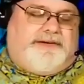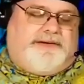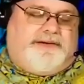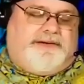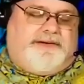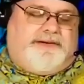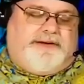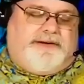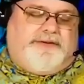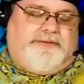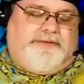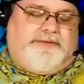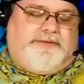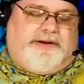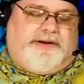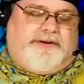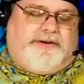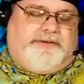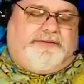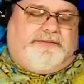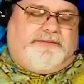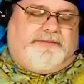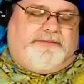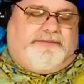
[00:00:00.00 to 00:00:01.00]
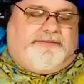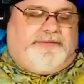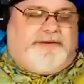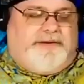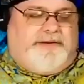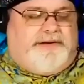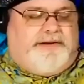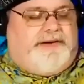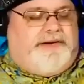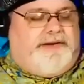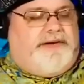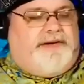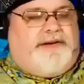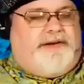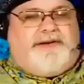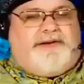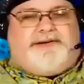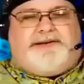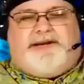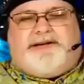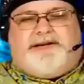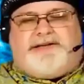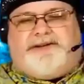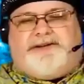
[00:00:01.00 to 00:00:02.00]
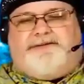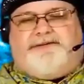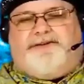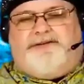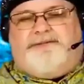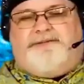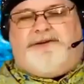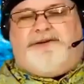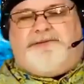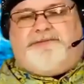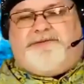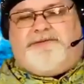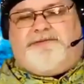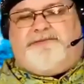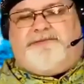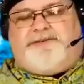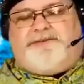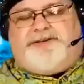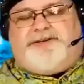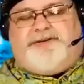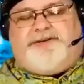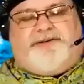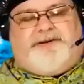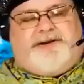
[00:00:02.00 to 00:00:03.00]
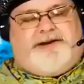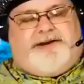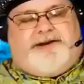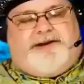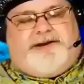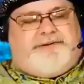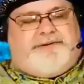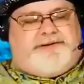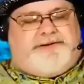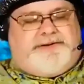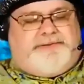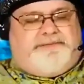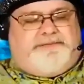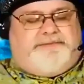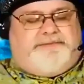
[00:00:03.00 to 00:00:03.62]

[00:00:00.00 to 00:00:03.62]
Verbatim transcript: There we go. Text a few people. We'll see what happens.